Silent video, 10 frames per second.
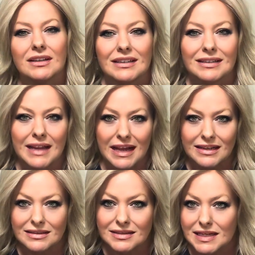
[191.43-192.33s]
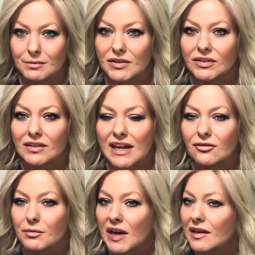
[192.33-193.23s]
not as deep of a
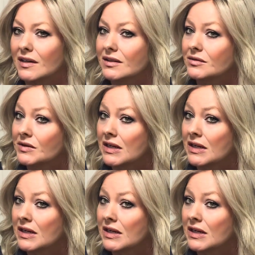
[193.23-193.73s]
left part,